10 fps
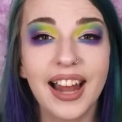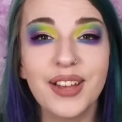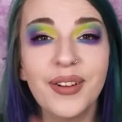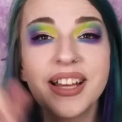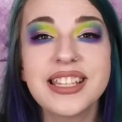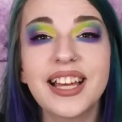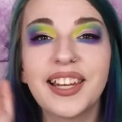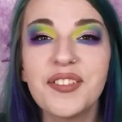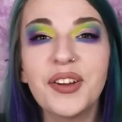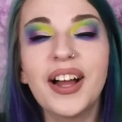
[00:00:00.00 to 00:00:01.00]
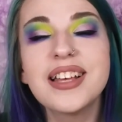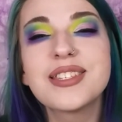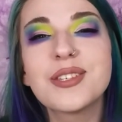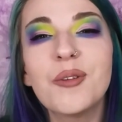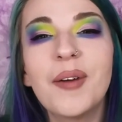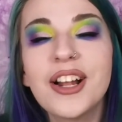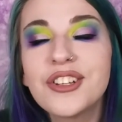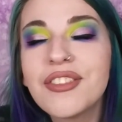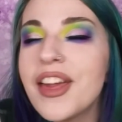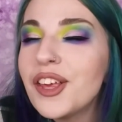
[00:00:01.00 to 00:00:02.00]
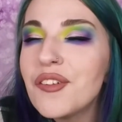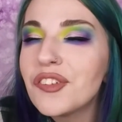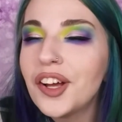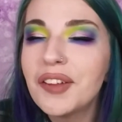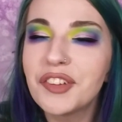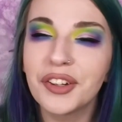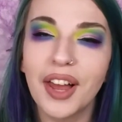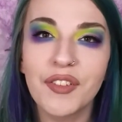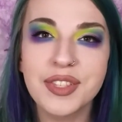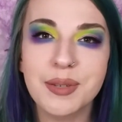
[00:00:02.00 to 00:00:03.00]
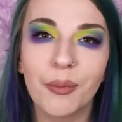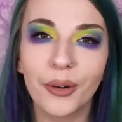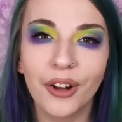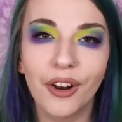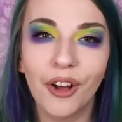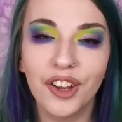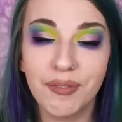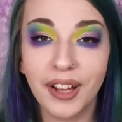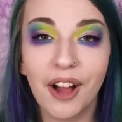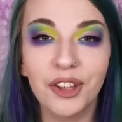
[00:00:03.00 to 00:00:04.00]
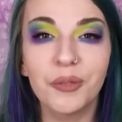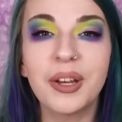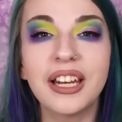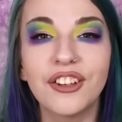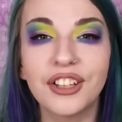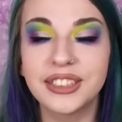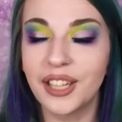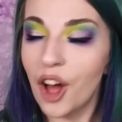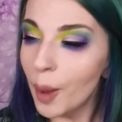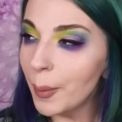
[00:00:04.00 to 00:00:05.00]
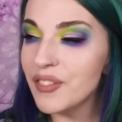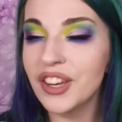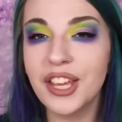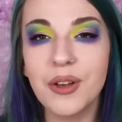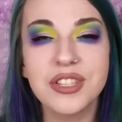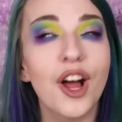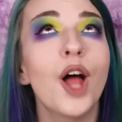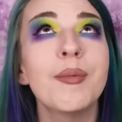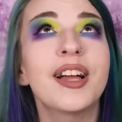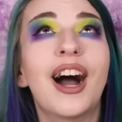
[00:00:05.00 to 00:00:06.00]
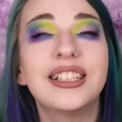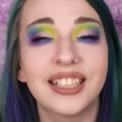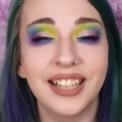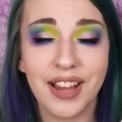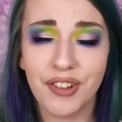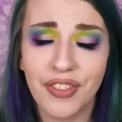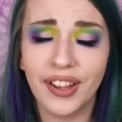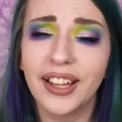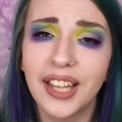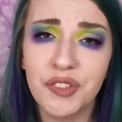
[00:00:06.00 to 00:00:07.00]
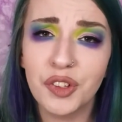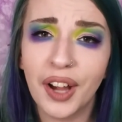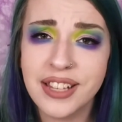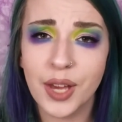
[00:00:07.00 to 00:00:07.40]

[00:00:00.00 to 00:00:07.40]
Anyways, I love you guys so much. Thank you for all of your love and support on all of my Halloween looks and all my videos and all my content and everything. I love you guys.